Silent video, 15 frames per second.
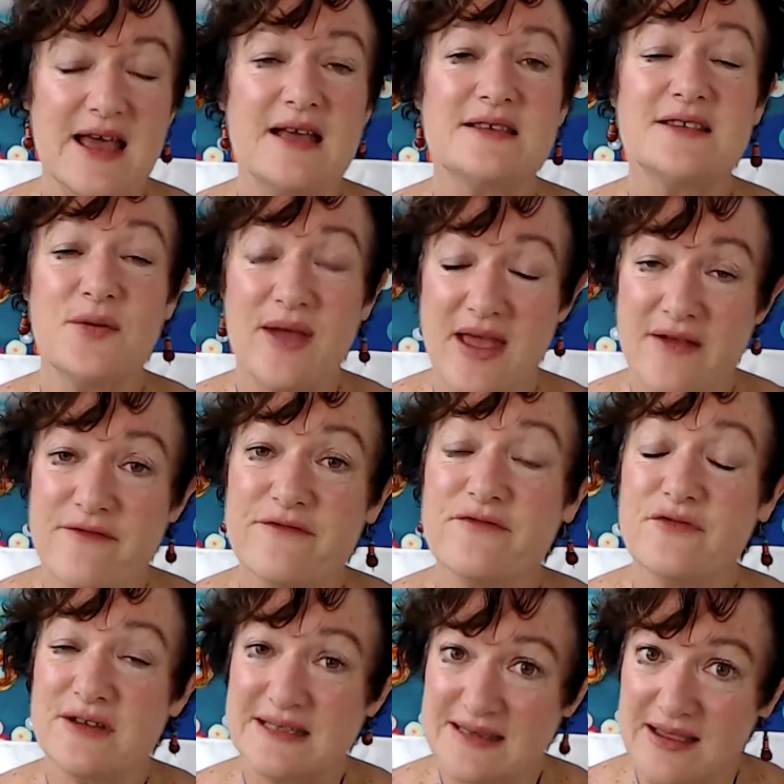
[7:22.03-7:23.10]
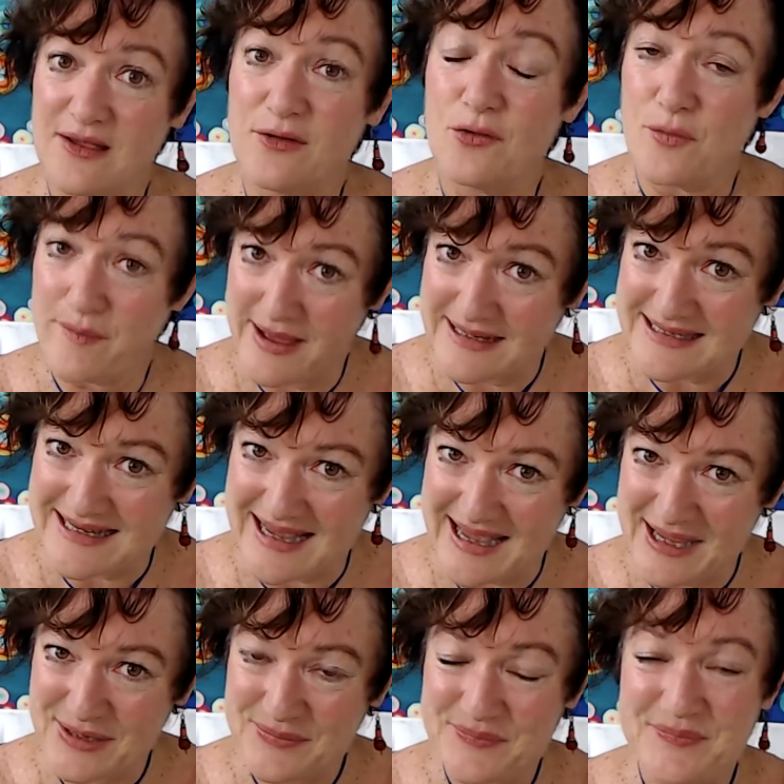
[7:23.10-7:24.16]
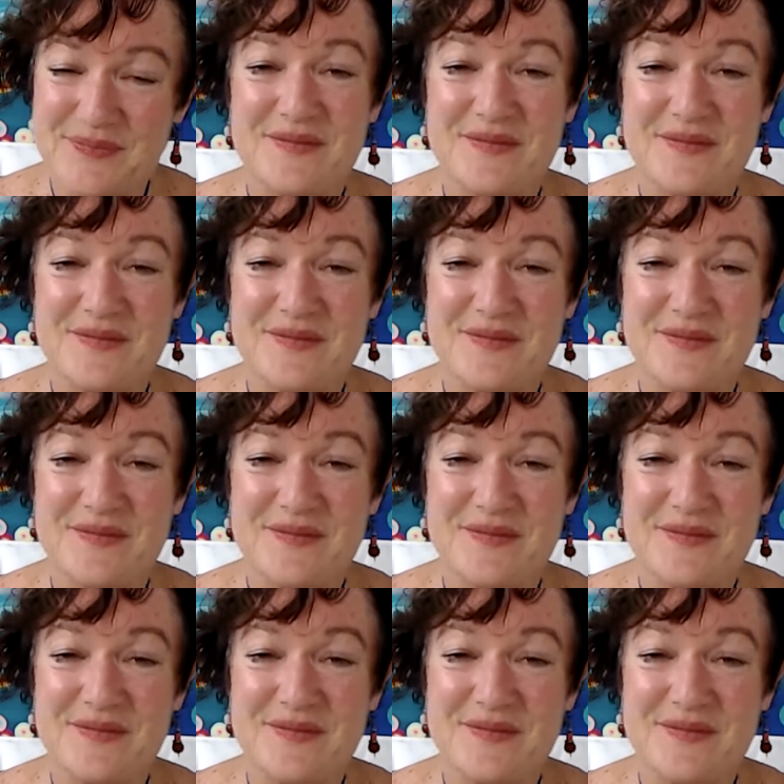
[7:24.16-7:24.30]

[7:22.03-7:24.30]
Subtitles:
So every single Monday,